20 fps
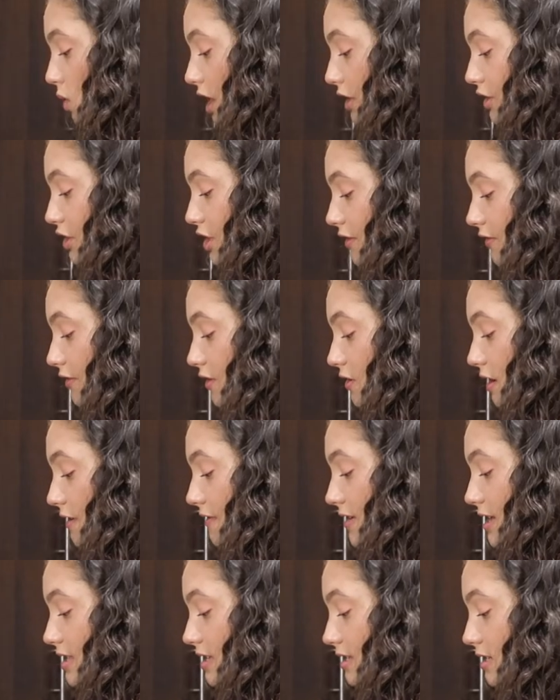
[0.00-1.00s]
Watch it if you don't
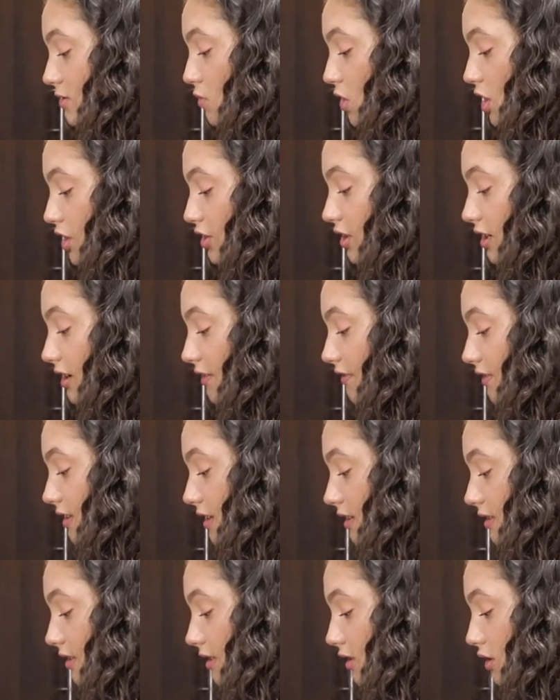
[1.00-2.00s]
have anything to watch on
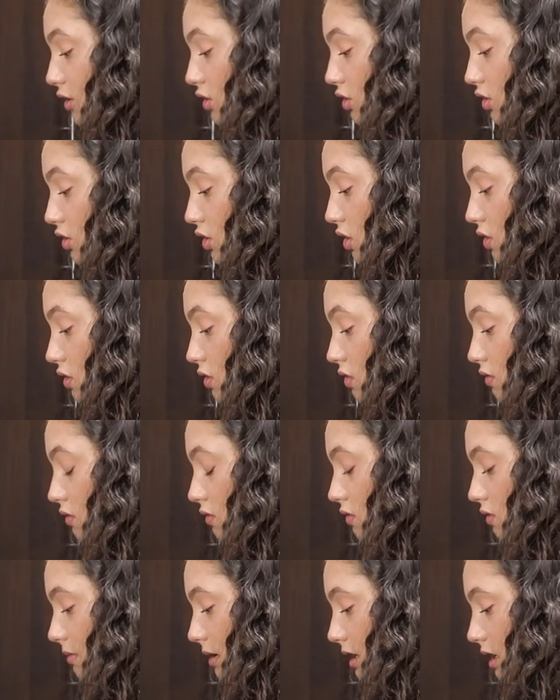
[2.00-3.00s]
Netflix. It's
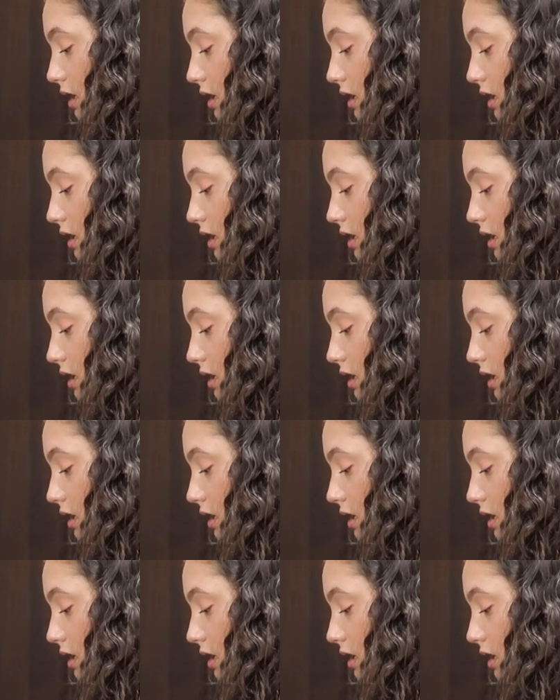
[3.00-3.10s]
so, oh my